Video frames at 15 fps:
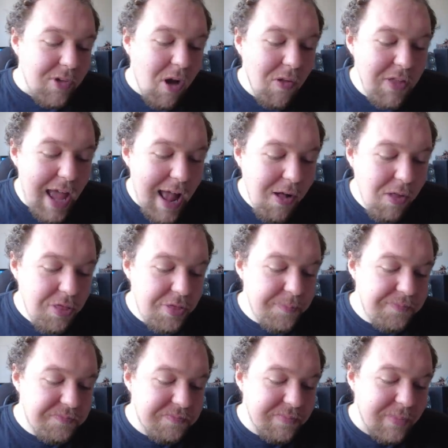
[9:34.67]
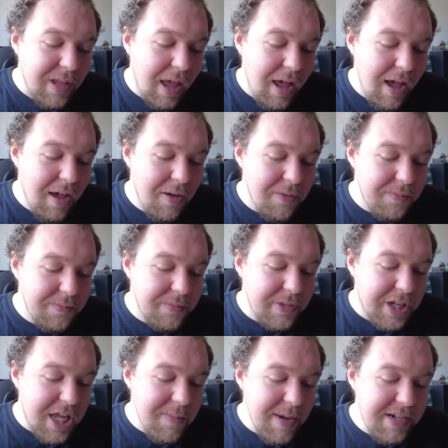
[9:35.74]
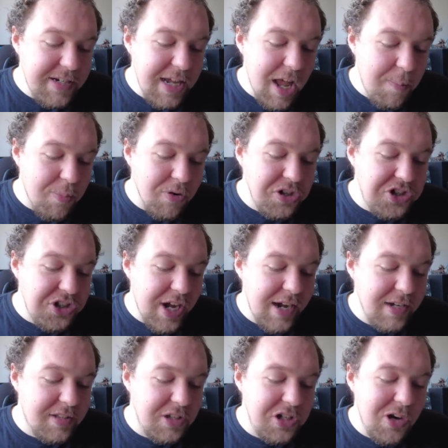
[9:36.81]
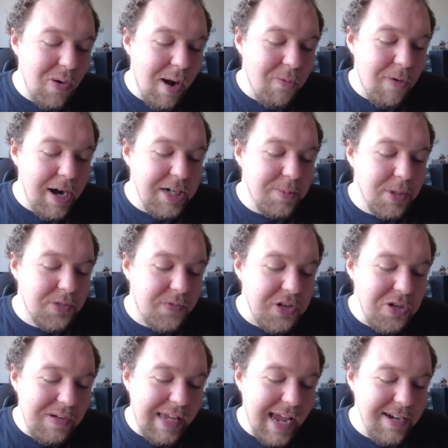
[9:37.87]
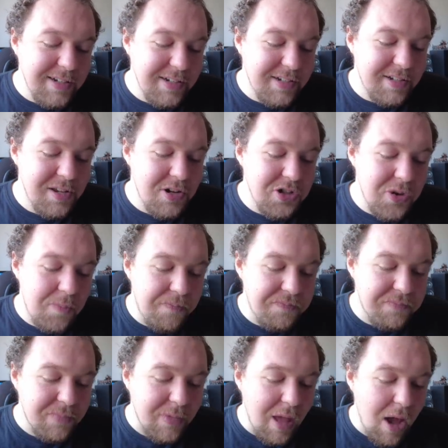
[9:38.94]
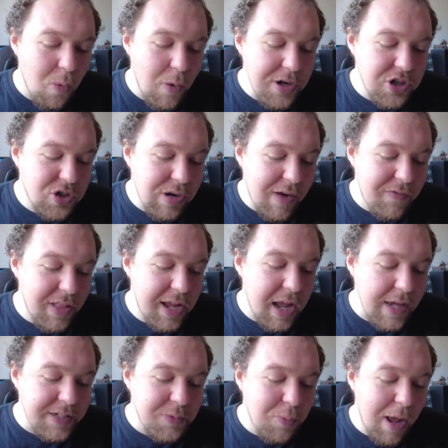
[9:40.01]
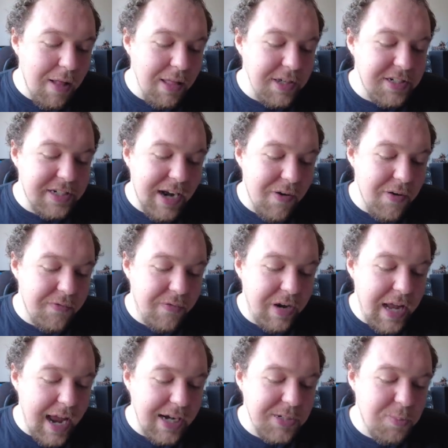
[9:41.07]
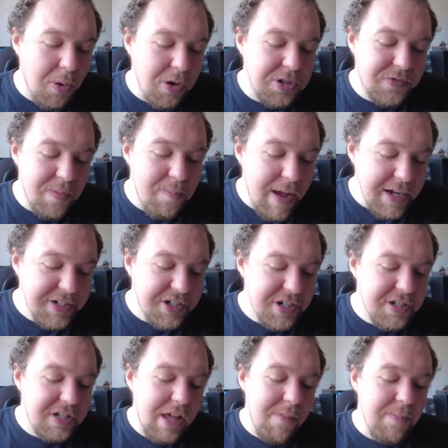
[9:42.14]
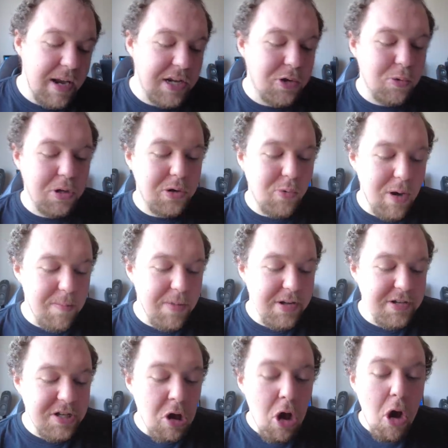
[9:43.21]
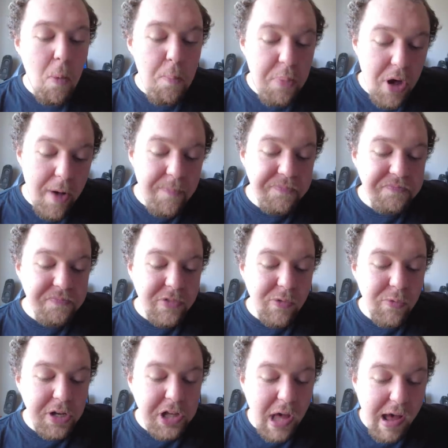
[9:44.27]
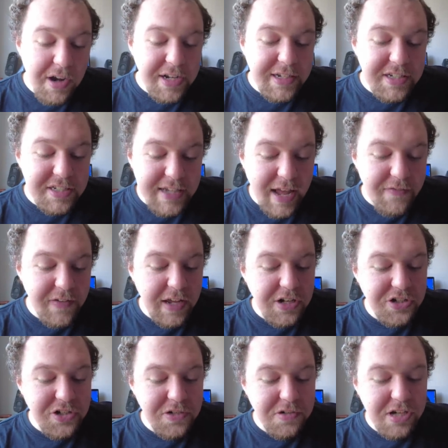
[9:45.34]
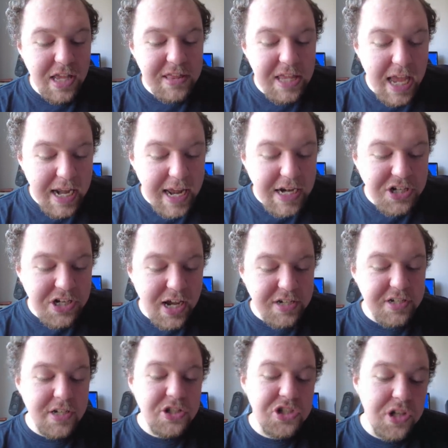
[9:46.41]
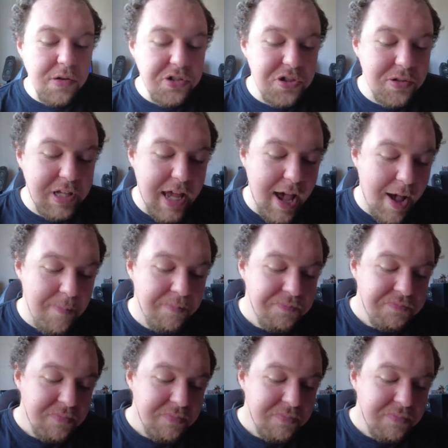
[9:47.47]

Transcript: On the health, the committee appreciates the new arrangements for UK citizens when travelling, as well as tariff-free exports for medicines and medical equipment. But regarding staffing issues in the NHS and social care